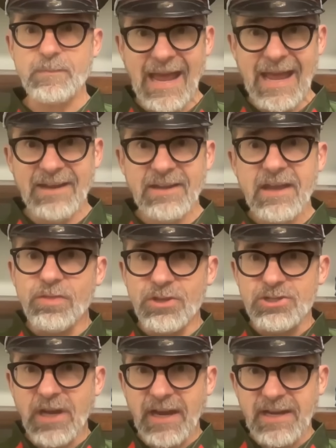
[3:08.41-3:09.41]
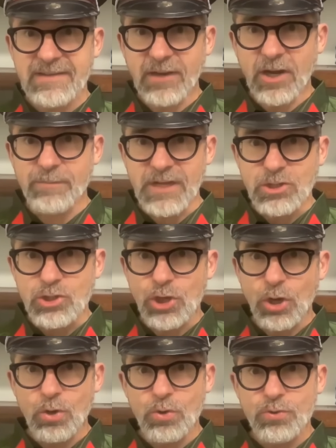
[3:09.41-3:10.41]
And the Chinese army
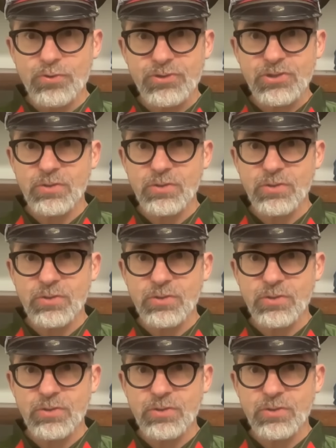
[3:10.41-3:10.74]
chose